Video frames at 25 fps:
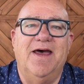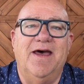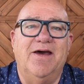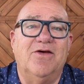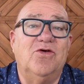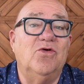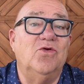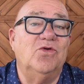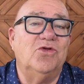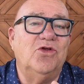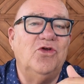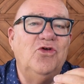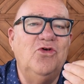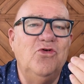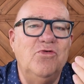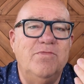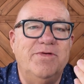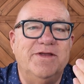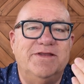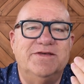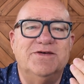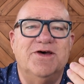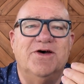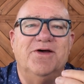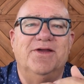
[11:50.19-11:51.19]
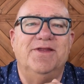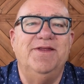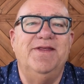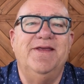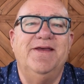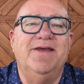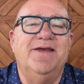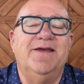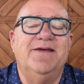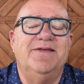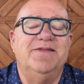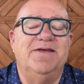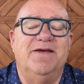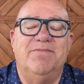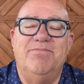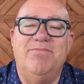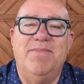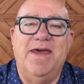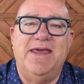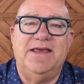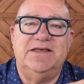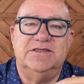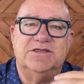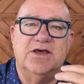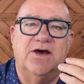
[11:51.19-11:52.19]
called Coubertin that
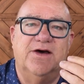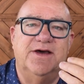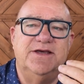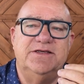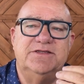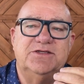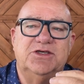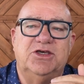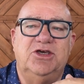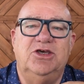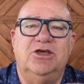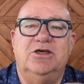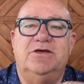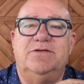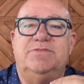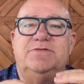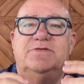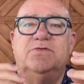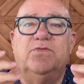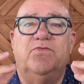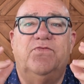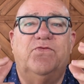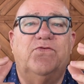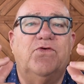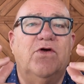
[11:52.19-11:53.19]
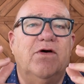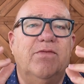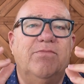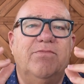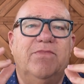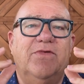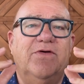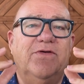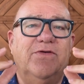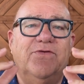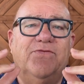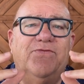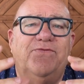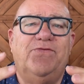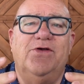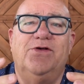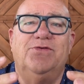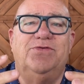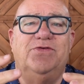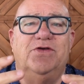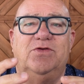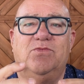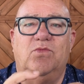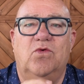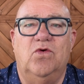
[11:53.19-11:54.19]
makes ice cubes from
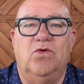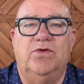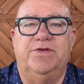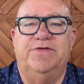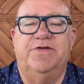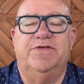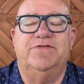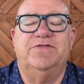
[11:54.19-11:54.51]
filtered water.